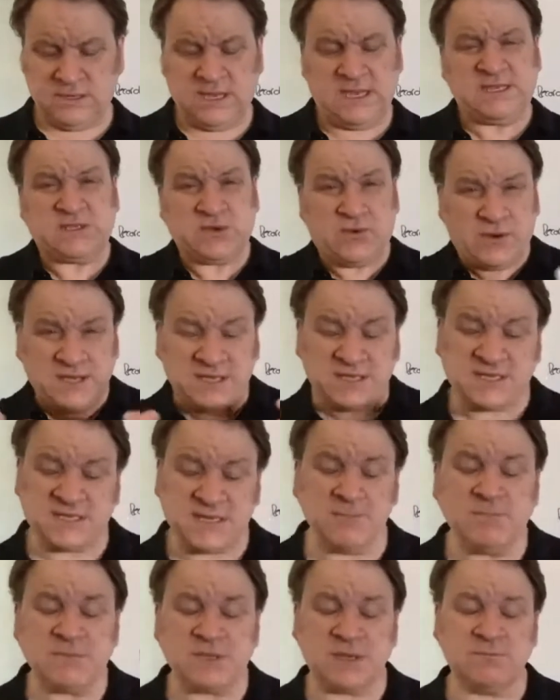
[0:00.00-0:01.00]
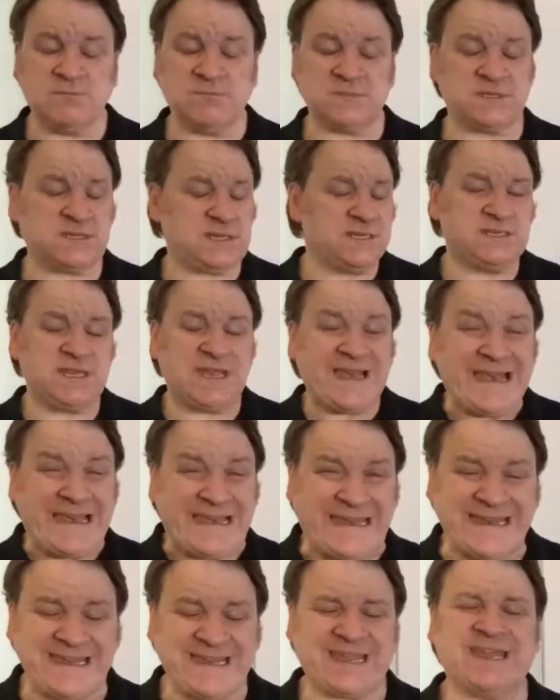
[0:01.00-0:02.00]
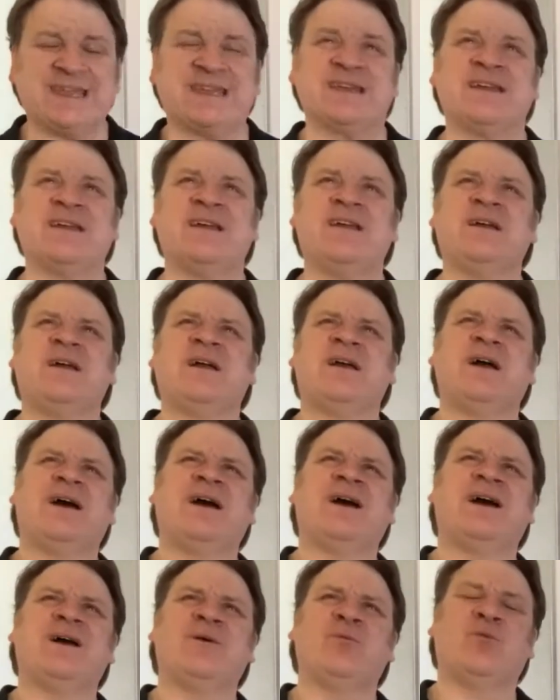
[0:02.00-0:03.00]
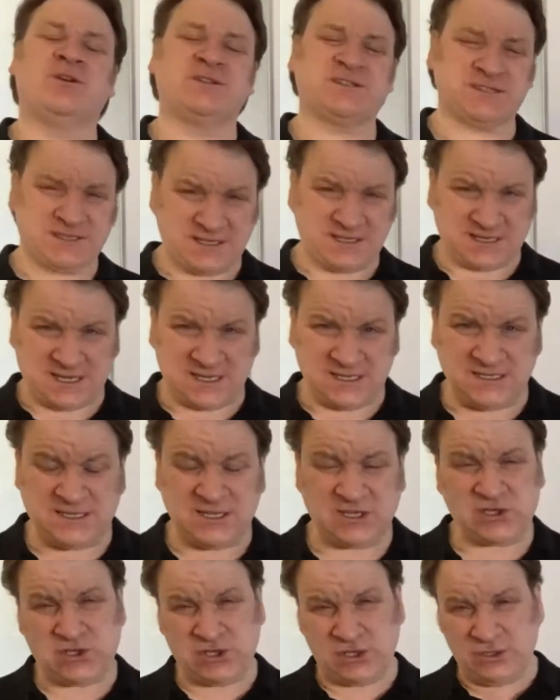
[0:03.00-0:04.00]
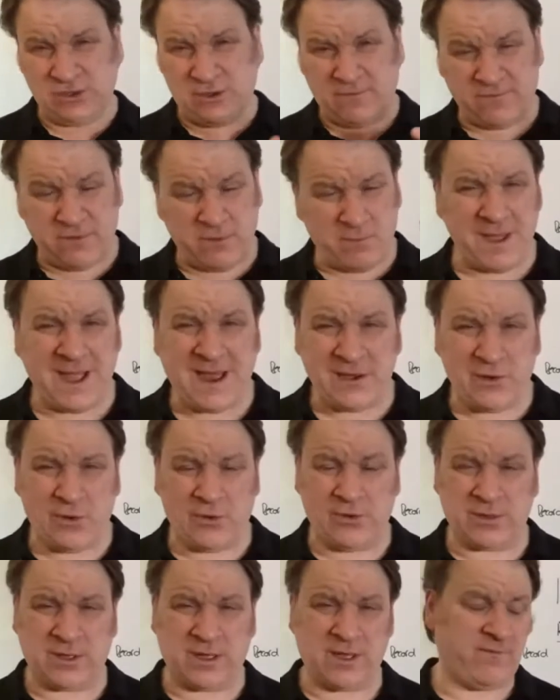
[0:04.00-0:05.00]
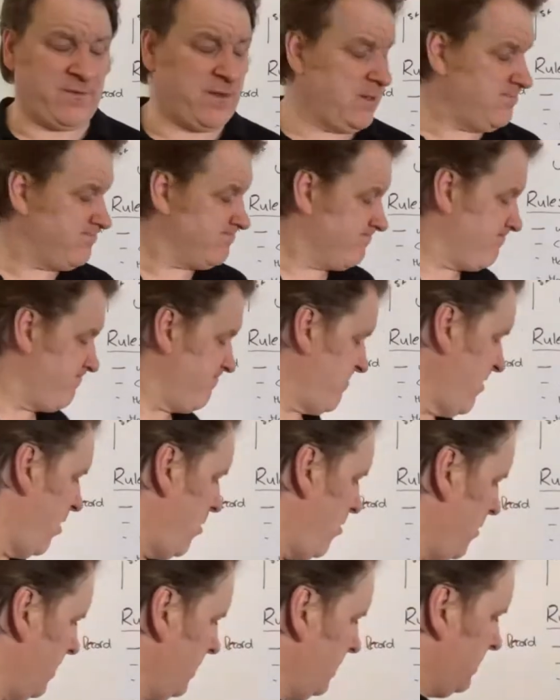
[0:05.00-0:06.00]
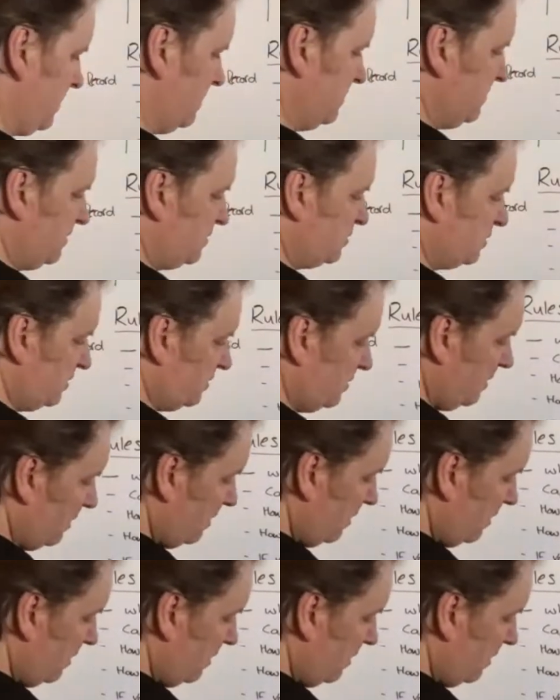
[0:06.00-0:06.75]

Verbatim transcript: is there any symptoms? Is it leaking? Uh, what's the condition of the manhole cover? All right, condition